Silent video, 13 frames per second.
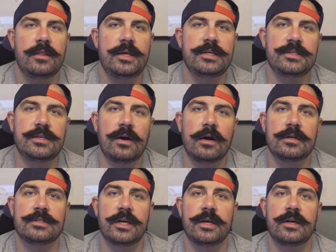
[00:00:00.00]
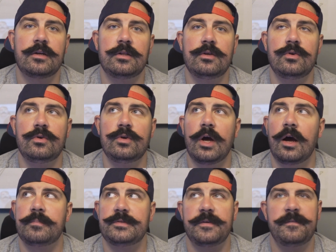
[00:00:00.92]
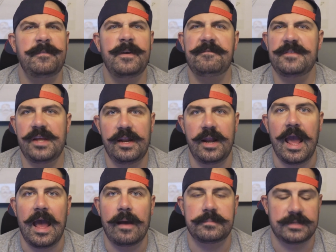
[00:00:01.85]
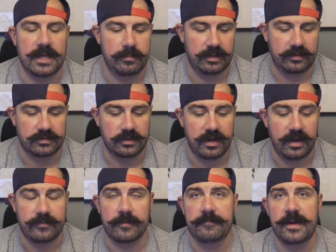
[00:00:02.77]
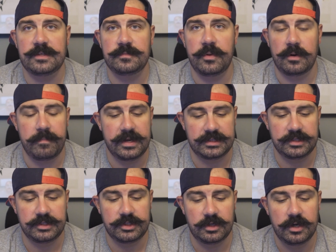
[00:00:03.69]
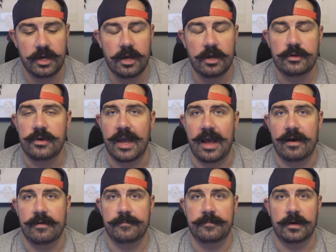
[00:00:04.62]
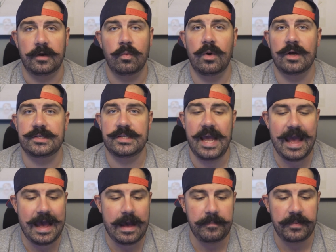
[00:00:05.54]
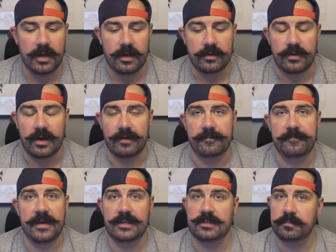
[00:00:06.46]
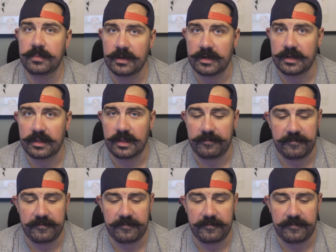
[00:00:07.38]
These cards include up to 15 apps, I believe. So you have your Facebook Messenger, you have WhatsApp, you have Facebook, the